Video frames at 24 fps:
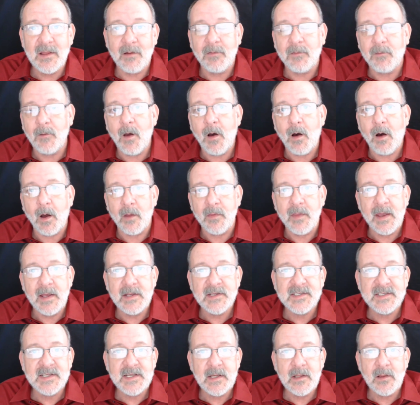the flaw, they
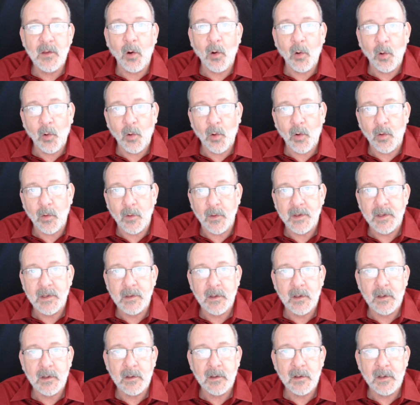see the hole
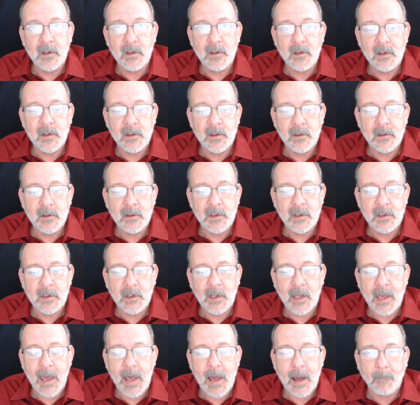in
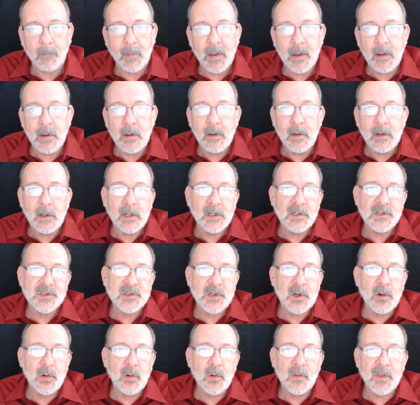the gap. And
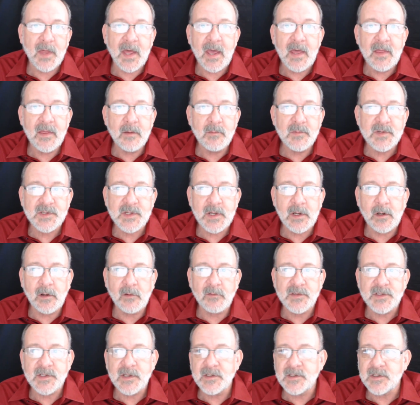so they
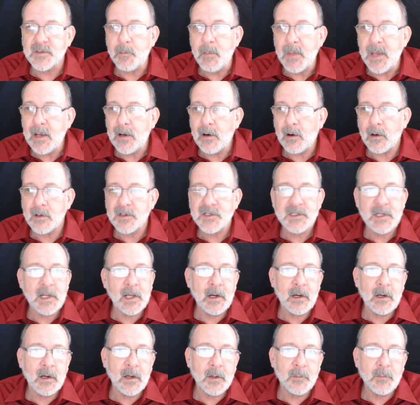themselves, since men aren't
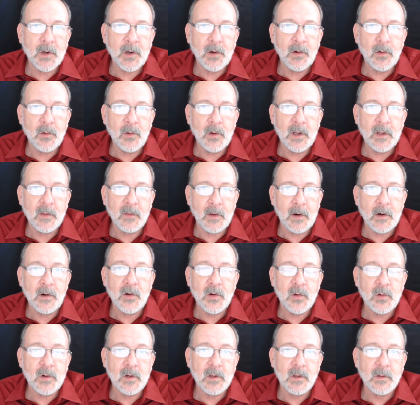standing up and doing it, they're
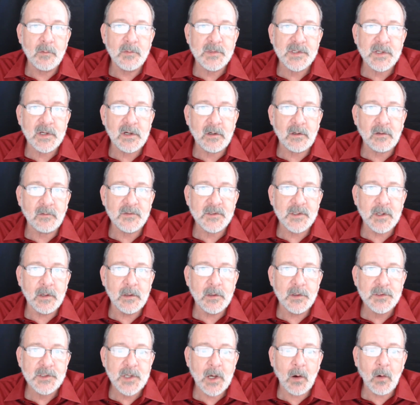doing it themselves.
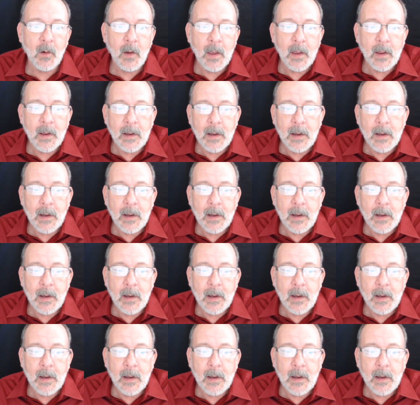So